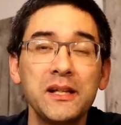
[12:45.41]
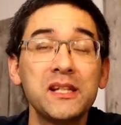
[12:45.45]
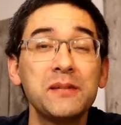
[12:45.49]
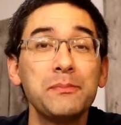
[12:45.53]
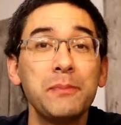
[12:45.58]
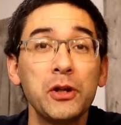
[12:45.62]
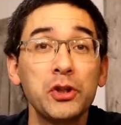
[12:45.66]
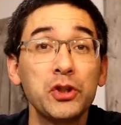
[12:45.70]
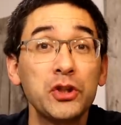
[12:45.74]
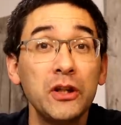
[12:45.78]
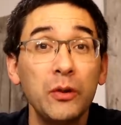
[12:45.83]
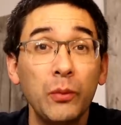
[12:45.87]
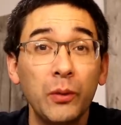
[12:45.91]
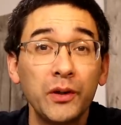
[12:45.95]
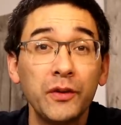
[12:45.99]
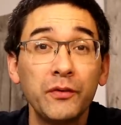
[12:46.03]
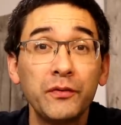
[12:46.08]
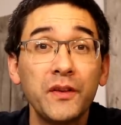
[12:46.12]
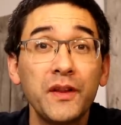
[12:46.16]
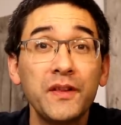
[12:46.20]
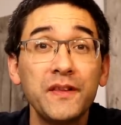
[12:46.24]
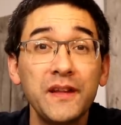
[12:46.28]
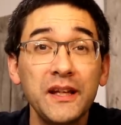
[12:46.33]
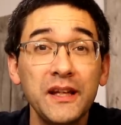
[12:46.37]
Especially one
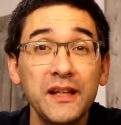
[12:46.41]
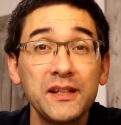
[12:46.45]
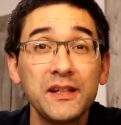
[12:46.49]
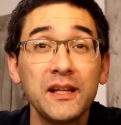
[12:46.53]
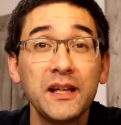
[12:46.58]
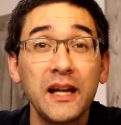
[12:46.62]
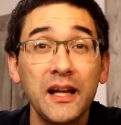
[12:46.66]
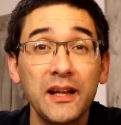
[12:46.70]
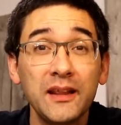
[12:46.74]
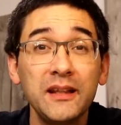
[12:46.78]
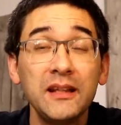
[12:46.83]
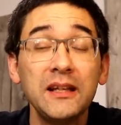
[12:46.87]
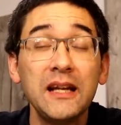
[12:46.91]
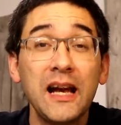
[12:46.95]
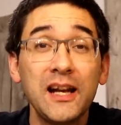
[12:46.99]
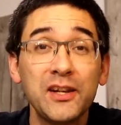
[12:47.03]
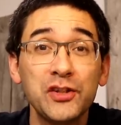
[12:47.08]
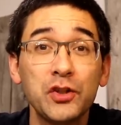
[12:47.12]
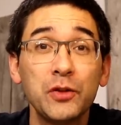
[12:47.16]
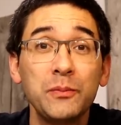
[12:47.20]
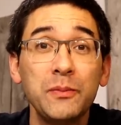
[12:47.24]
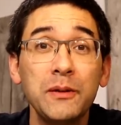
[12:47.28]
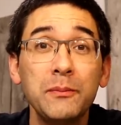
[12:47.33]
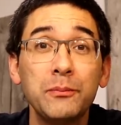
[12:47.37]
of the things that I think
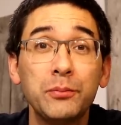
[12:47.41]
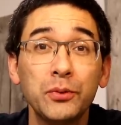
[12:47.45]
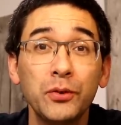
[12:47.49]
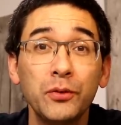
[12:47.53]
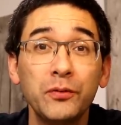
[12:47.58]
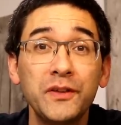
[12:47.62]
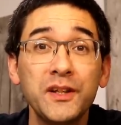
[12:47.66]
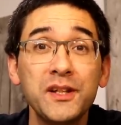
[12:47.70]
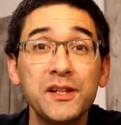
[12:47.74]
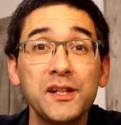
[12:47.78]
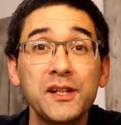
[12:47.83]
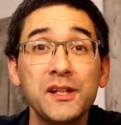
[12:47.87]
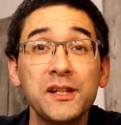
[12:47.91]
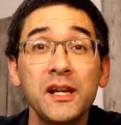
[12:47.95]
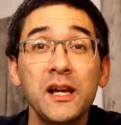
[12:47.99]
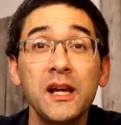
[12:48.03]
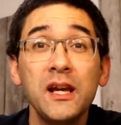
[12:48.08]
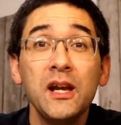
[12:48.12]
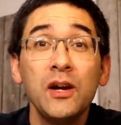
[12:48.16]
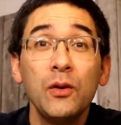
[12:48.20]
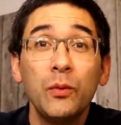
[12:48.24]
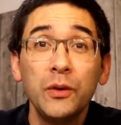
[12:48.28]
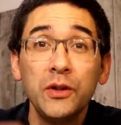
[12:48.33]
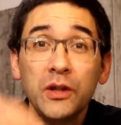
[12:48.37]
has to be improved is, is
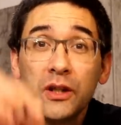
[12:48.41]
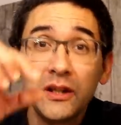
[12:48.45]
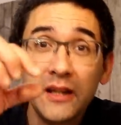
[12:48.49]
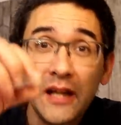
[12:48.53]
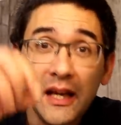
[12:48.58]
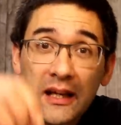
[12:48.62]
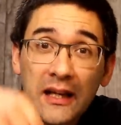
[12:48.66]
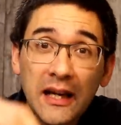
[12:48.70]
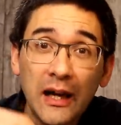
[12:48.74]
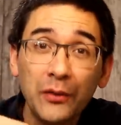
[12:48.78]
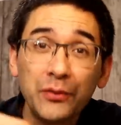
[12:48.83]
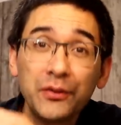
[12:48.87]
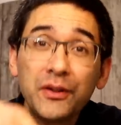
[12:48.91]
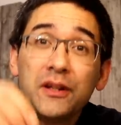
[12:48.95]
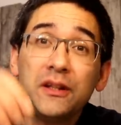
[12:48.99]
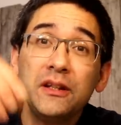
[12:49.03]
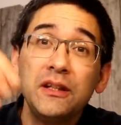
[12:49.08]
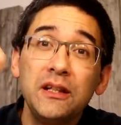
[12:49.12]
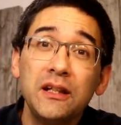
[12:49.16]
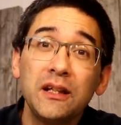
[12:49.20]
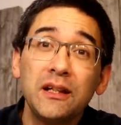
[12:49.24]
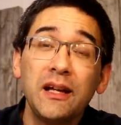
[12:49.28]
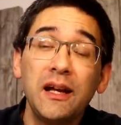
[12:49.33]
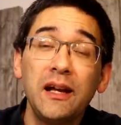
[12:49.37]
when you take out the
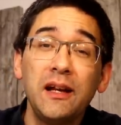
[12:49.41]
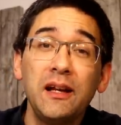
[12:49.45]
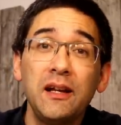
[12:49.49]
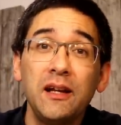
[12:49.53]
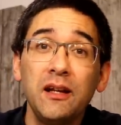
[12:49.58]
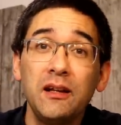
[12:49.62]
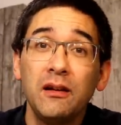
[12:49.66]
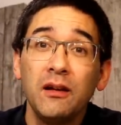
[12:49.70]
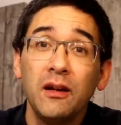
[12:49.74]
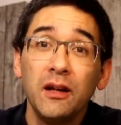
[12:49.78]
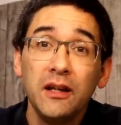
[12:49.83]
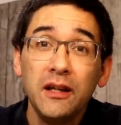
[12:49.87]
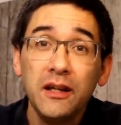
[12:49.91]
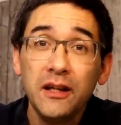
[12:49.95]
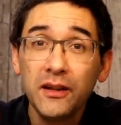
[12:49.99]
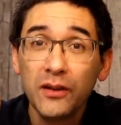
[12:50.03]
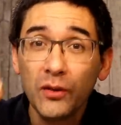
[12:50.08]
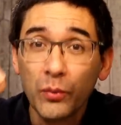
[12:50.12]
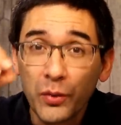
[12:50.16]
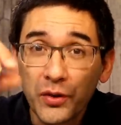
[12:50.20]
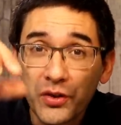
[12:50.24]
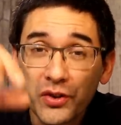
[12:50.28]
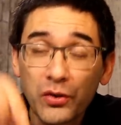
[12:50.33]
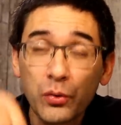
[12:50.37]
D N A,
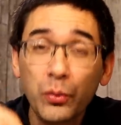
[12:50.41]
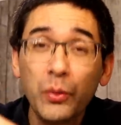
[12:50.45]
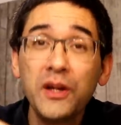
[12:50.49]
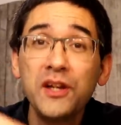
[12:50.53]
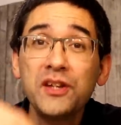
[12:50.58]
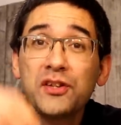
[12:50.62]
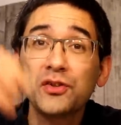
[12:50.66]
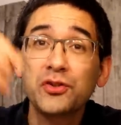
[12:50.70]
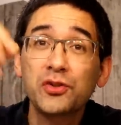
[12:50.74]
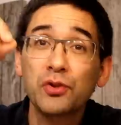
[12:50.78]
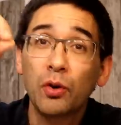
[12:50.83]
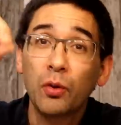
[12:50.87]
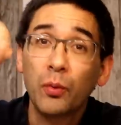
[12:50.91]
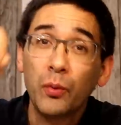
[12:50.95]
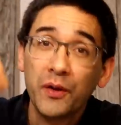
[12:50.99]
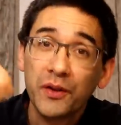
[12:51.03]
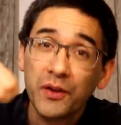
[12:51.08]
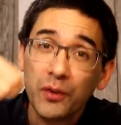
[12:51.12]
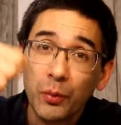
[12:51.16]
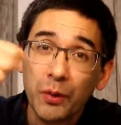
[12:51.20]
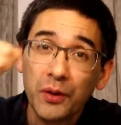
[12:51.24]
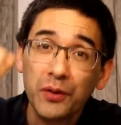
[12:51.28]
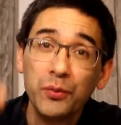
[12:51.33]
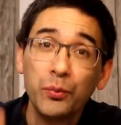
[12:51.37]
either with tweezers or
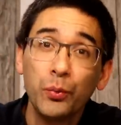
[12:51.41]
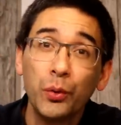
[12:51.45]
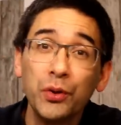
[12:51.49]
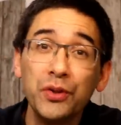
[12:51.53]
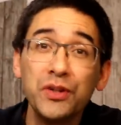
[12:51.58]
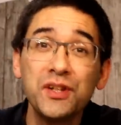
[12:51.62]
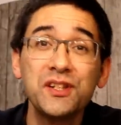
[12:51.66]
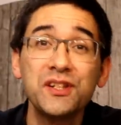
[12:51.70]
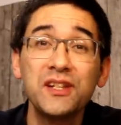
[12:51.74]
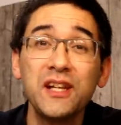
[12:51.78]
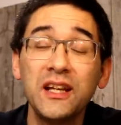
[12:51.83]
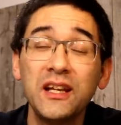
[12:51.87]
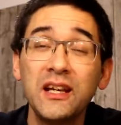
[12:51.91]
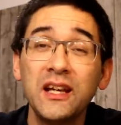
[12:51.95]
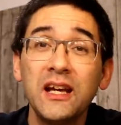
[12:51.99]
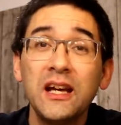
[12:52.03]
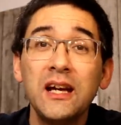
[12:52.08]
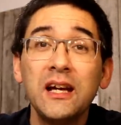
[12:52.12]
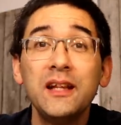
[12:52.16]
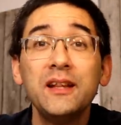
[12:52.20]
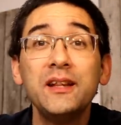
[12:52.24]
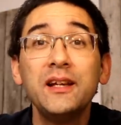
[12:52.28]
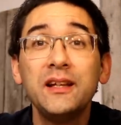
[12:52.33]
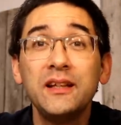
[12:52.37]
with a wooden stick,
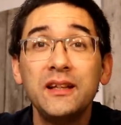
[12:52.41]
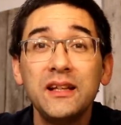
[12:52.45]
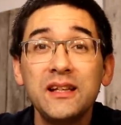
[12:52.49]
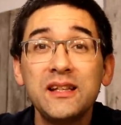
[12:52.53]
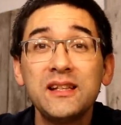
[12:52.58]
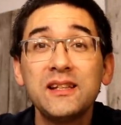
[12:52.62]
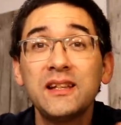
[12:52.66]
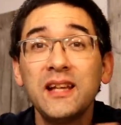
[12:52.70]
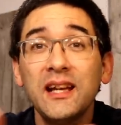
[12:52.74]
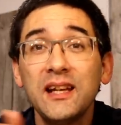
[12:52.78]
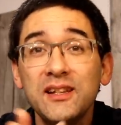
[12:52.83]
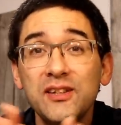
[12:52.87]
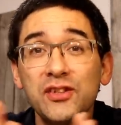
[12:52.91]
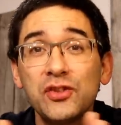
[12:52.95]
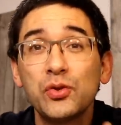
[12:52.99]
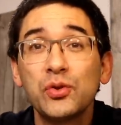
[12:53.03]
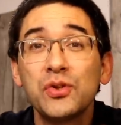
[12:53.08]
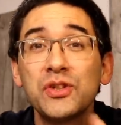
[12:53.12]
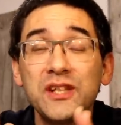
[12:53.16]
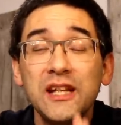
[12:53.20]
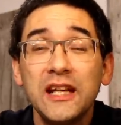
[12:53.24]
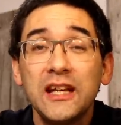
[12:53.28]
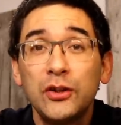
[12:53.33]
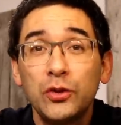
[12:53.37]
then it tends to
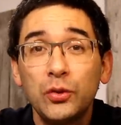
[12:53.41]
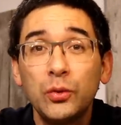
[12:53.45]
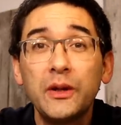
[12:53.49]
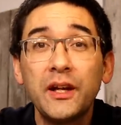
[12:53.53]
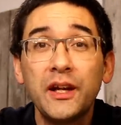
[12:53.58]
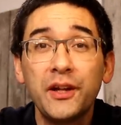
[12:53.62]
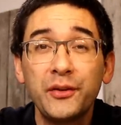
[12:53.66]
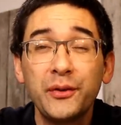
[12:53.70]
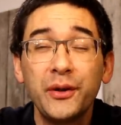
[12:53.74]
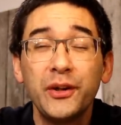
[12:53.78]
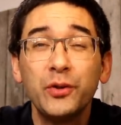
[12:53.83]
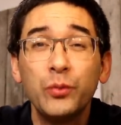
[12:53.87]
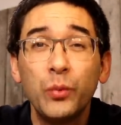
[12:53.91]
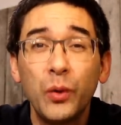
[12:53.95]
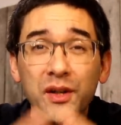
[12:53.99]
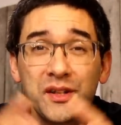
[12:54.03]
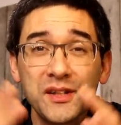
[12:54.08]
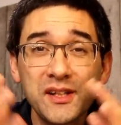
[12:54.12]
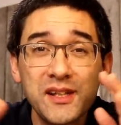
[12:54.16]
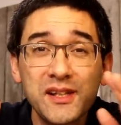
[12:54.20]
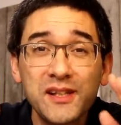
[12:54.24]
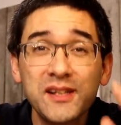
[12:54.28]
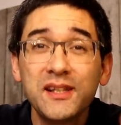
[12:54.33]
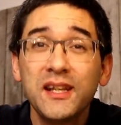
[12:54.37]
stick together, and
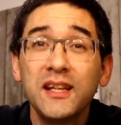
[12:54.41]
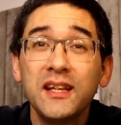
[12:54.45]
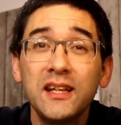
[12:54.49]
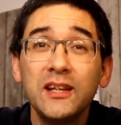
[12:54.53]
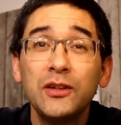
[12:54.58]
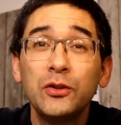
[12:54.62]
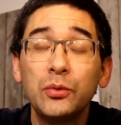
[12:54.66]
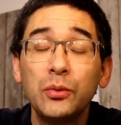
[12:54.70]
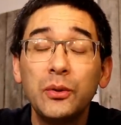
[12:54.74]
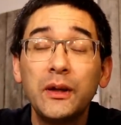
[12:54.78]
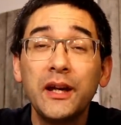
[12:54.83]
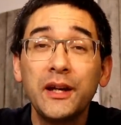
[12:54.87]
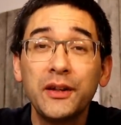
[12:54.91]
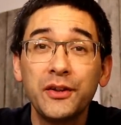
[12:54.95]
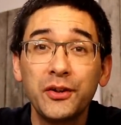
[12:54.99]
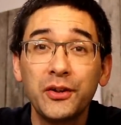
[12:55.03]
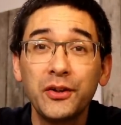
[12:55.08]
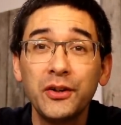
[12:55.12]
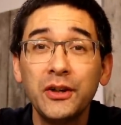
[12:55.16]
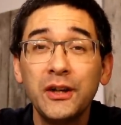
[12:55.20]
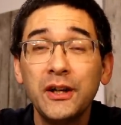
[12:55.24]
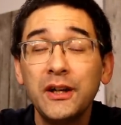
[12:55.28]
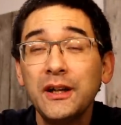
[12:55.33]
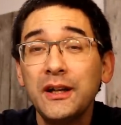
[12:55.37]
once it's sticking
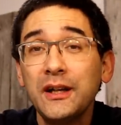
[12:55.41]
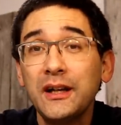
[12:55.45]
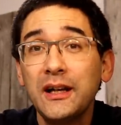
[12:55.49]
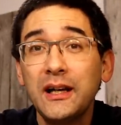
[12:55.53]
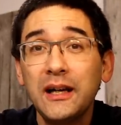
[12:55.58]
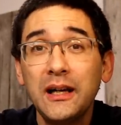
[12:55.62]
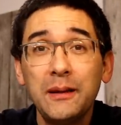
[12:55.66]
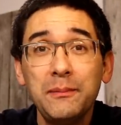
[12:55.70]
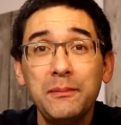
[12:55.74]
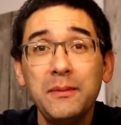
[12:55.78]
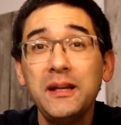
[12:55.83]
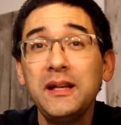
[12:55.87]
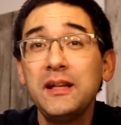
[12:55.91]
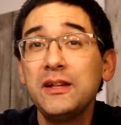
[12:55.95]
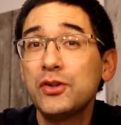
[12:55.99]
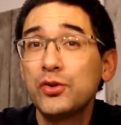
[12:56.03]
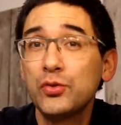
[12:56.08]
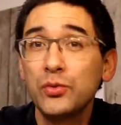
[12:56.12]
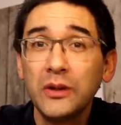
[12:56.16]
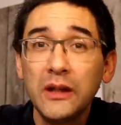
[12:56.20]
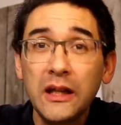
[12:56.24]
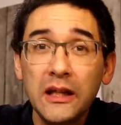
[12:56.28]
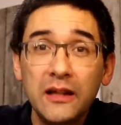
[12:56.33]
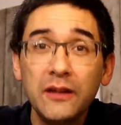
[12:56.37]
together, um,
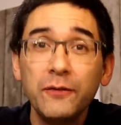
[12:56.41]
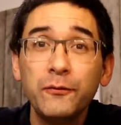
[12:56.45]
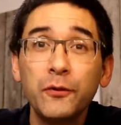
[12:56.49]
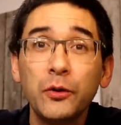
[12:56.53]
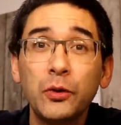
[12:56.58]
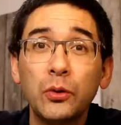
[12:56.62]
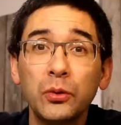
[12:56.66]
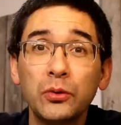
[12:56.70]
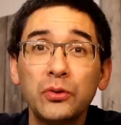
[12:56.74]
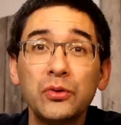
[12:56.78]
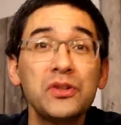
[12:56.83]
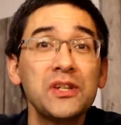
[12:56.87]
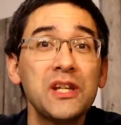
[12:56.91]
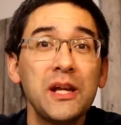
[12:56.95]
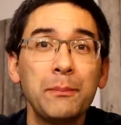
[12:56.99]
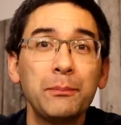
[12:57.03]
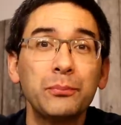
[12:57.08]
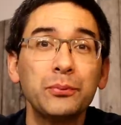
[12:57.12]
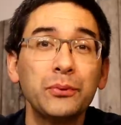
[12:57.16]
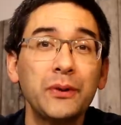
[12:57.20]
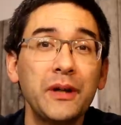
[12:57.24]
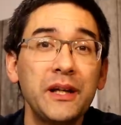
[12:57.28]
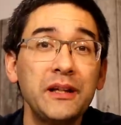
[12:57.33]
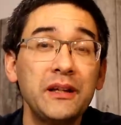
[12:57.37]
it's really difficult to
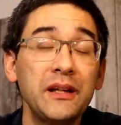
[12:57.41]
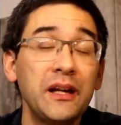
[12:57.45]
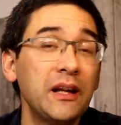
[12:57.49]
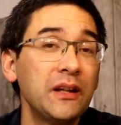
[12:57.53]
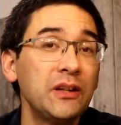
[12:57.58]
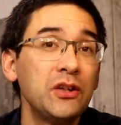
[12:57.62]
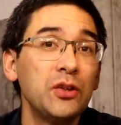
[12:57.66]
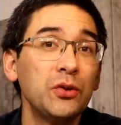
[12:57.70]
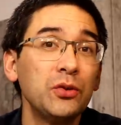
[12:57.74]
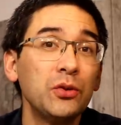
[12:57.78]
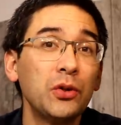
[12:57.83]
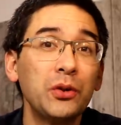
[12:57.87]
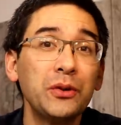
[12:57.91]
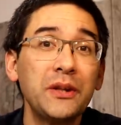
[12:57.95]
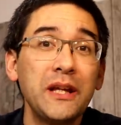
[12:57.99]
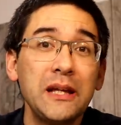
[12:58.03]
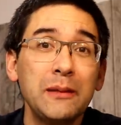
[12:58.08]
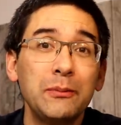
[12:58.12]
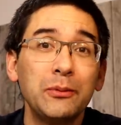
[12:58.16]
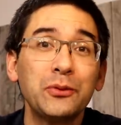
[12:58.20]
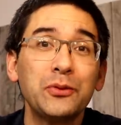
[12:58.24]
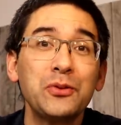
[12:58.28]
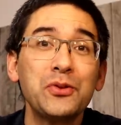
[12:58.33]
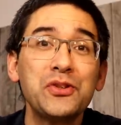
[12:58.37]
separate, and you're not
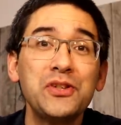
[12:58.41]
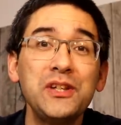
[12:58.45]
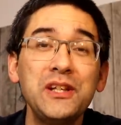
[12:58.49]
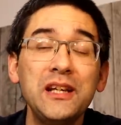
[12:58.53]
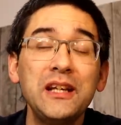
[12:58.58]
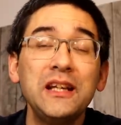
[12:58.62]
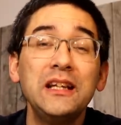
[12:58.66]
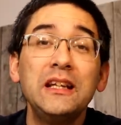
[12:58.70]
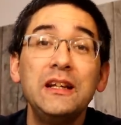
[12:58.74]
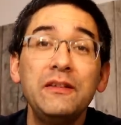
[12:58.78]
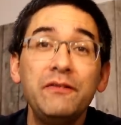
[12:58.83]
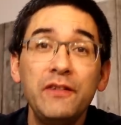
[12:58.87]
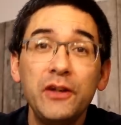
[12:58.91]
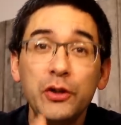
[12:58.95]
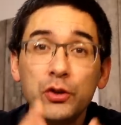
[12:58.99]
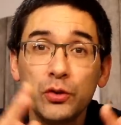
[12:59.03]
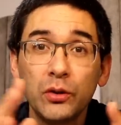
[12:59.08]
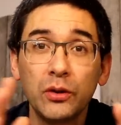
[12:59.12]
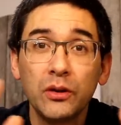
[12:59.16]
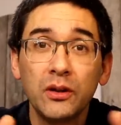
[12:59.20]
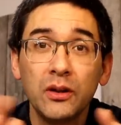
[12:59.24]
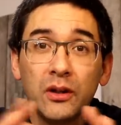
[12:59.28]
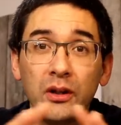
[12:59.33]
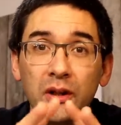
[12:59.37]
able to see the
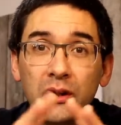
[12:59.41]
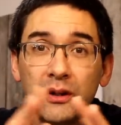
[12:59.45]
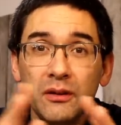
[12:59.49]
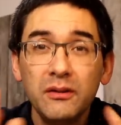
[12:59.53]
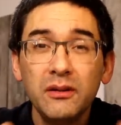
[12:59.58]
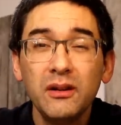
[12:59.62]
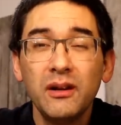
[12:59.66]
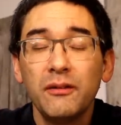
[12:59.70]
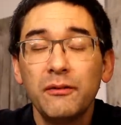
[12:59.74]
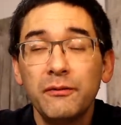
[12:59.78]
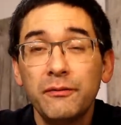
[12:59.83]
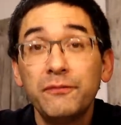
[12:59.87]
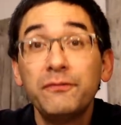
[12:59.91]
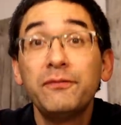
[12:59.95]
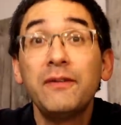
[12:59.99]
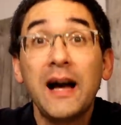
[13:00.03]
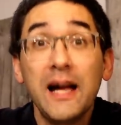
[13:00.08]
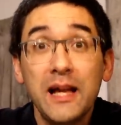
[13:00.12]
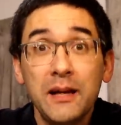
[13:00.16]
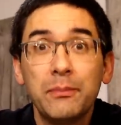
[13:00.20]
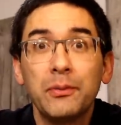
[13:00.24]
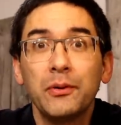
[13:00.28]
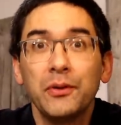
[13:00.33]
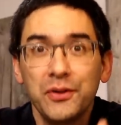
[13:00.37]
individual, you know,
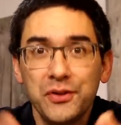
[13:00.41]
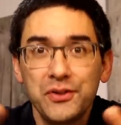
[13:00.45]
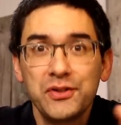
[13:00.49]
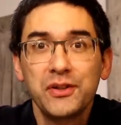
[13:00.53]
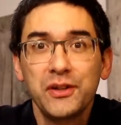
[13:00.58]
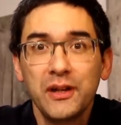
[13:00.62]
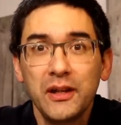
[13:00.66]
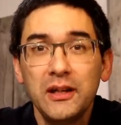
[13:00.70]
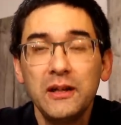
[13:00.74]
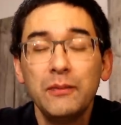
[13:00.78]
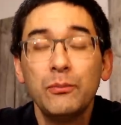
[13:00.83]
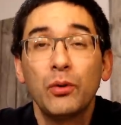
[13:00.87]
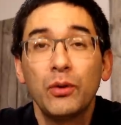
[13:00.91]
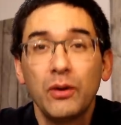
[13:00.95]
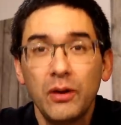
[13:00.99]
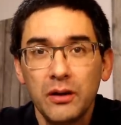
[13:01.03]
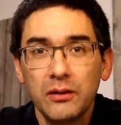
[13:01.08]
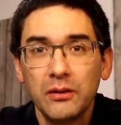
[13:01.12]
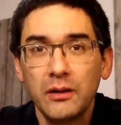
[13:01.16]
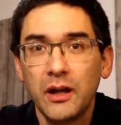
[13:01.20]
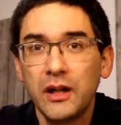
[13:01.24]
fibers anymore.